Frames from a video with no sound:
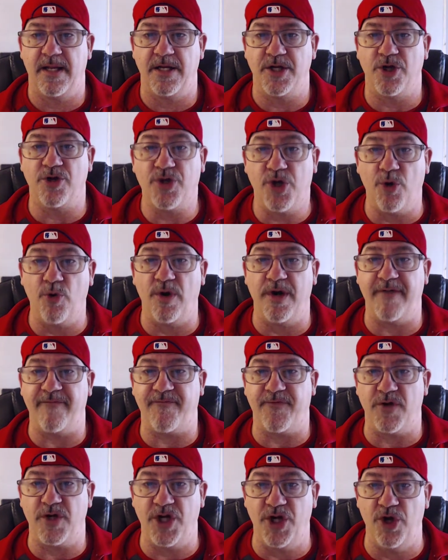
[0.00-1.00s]
You're doing it
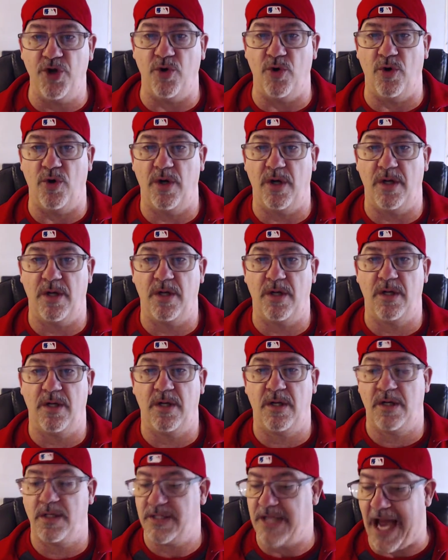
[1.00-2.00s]
for you.
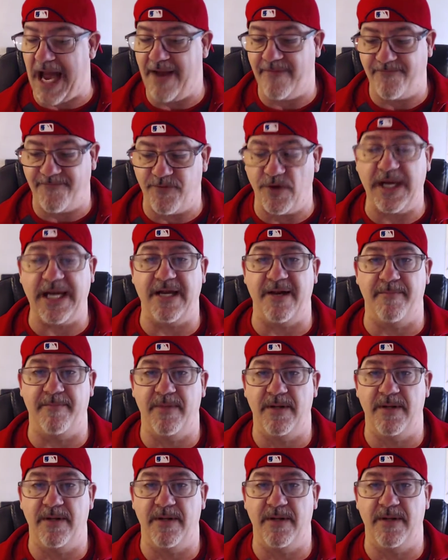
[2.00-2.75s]
Time freedom.